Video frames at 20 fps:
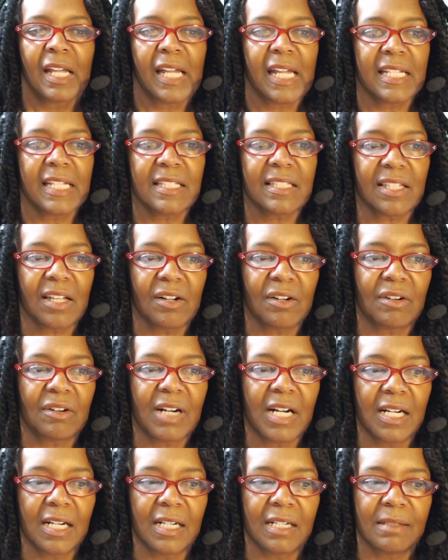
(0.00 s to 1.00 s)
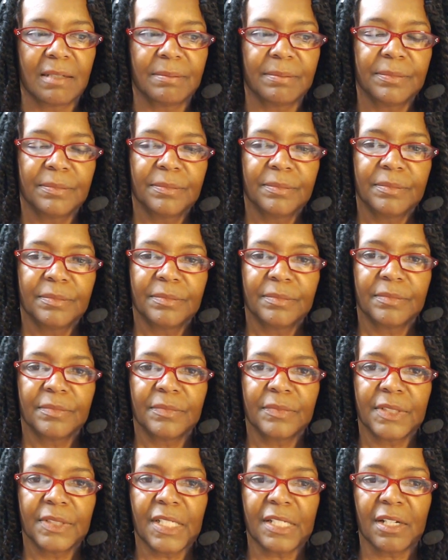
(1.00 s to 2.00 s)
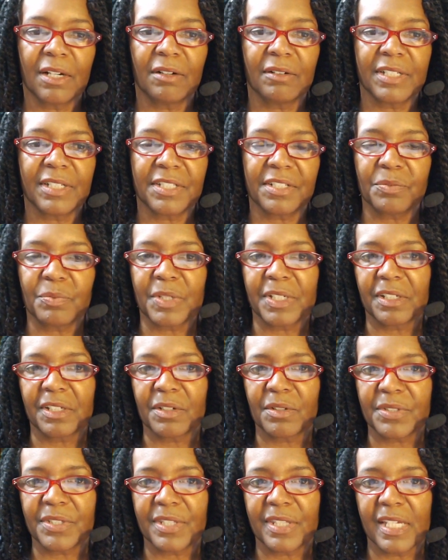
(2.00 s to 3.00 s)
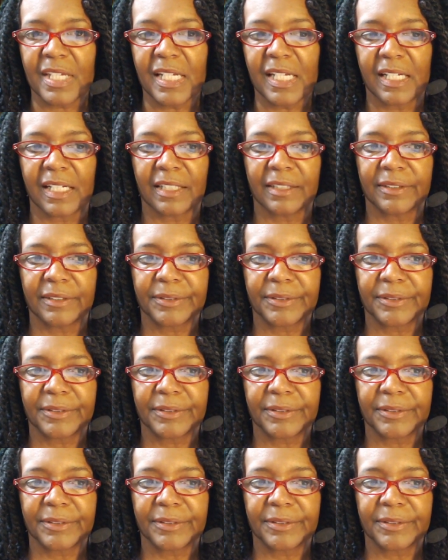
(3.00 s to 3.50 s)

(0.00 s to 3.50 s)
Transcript: And so, um, you know, it's just one of those things.